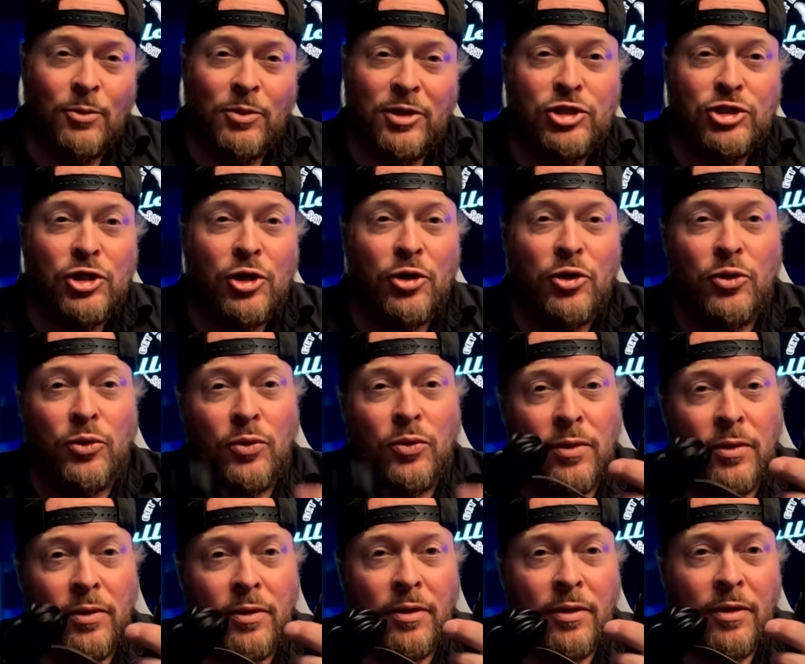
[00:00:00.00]
to show you
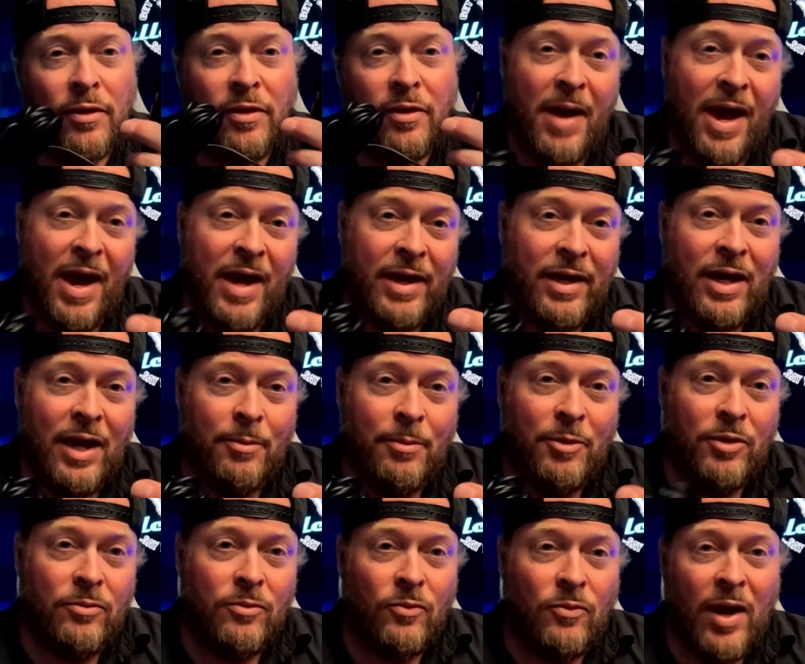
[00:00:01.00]
the back camera,
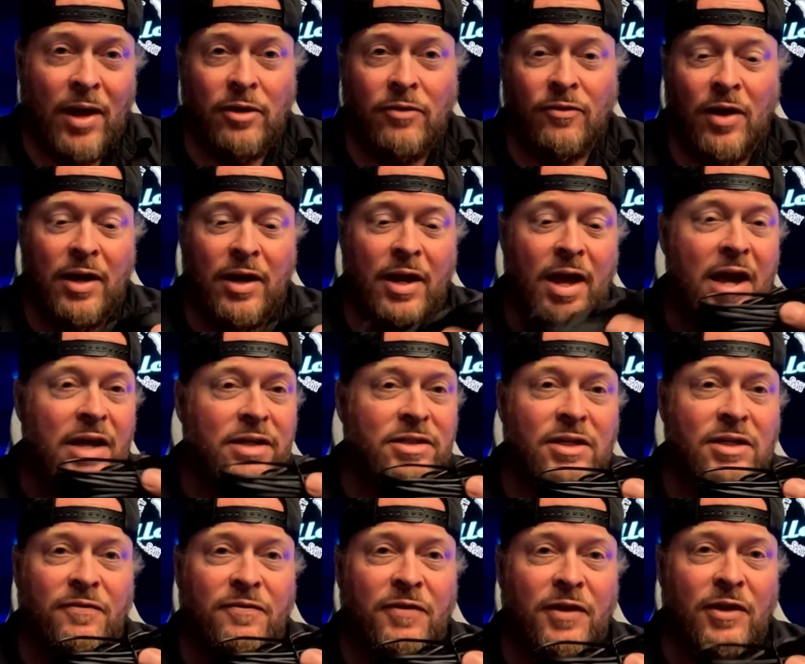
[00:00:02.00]
right? You've got
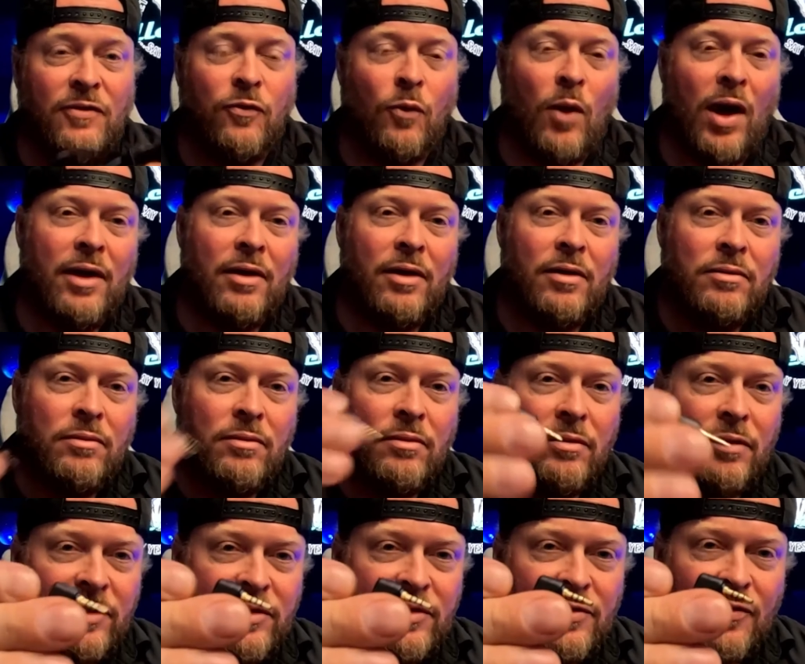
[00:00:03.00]
18 feet of wire.
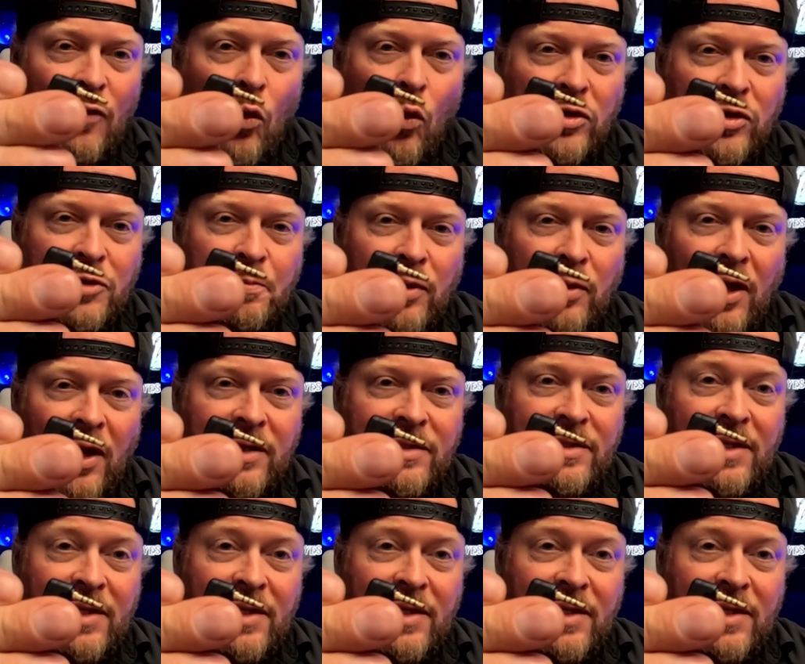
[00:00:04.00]
This of course plugs